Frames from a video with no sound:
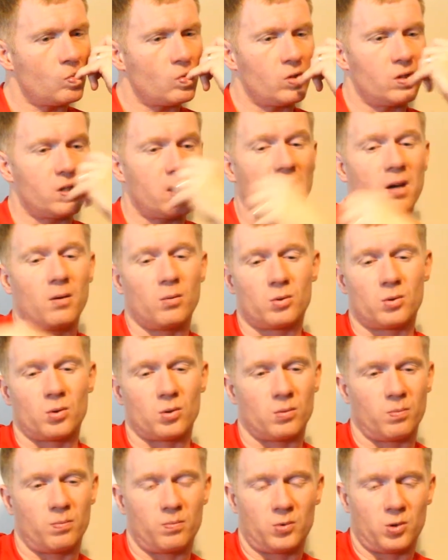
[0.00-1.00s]
Yeah, it was
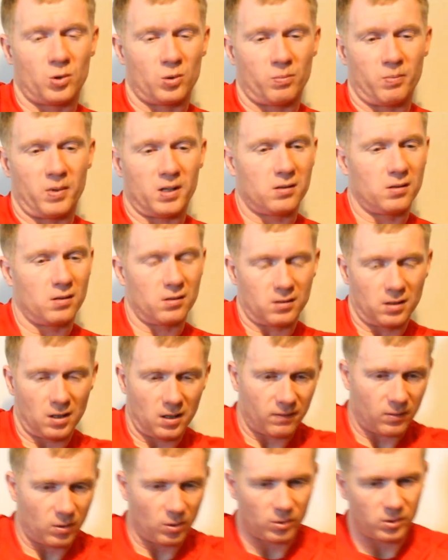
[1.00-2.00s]
just business. Yeah,
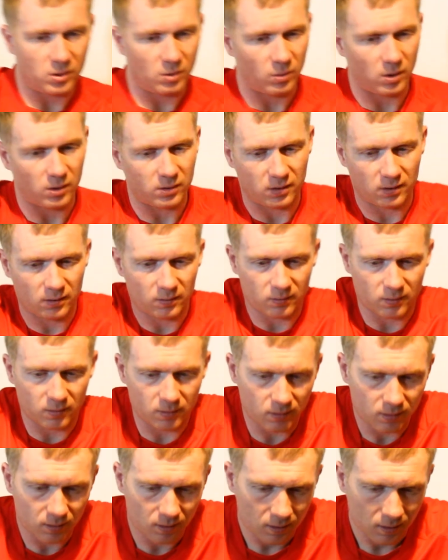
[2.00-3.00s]
of course it was. It
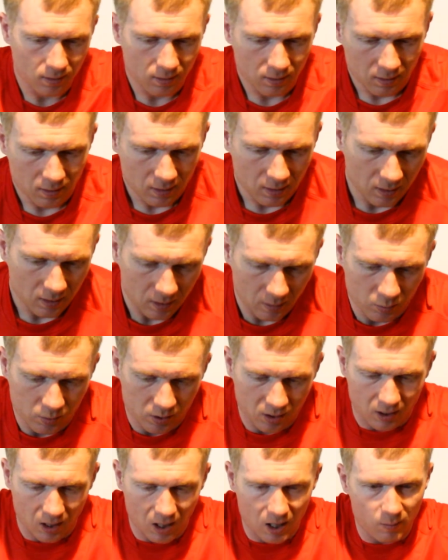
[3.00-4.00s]
was a
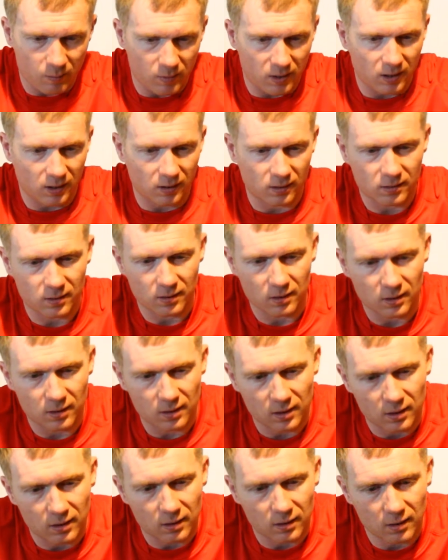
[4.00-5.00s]
game, and
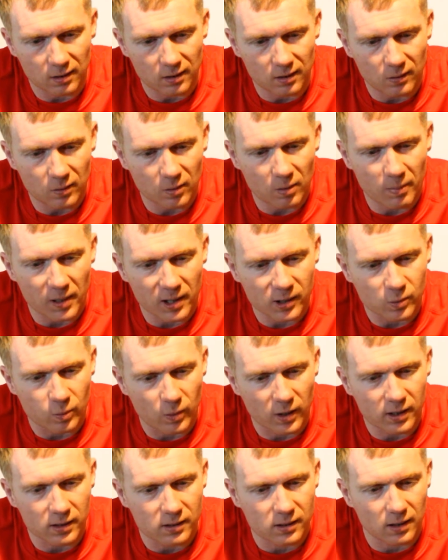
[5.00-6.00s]
he knew the best
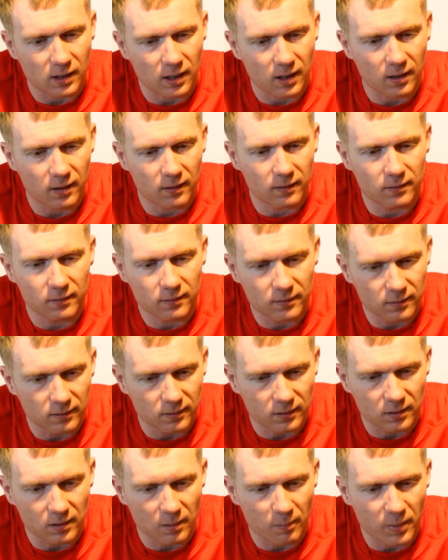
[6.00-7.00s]
way to get
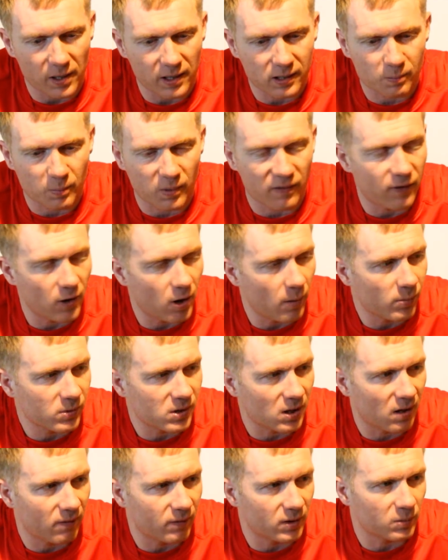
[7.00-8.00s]
the best performance
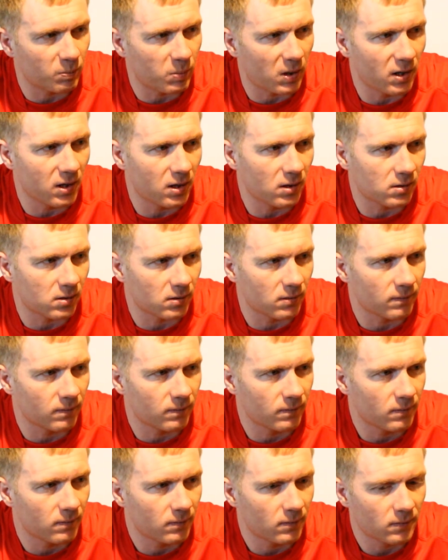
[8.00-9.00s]
out of his players, and
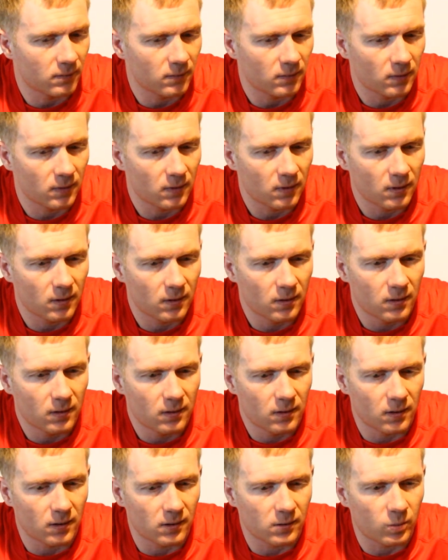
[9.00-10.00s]

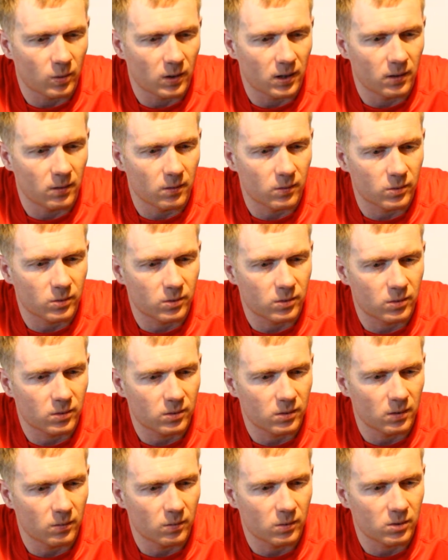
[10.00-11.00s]
that's why it was
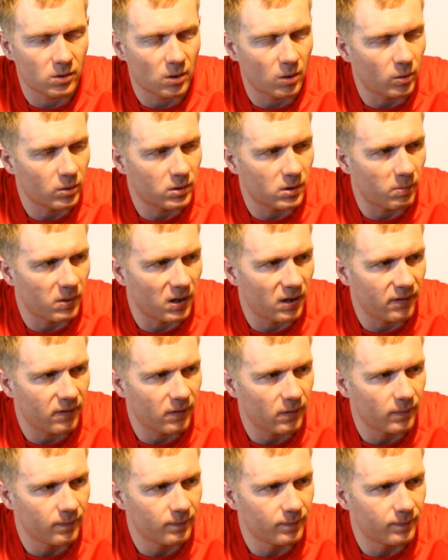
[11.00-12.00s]
so good to play for.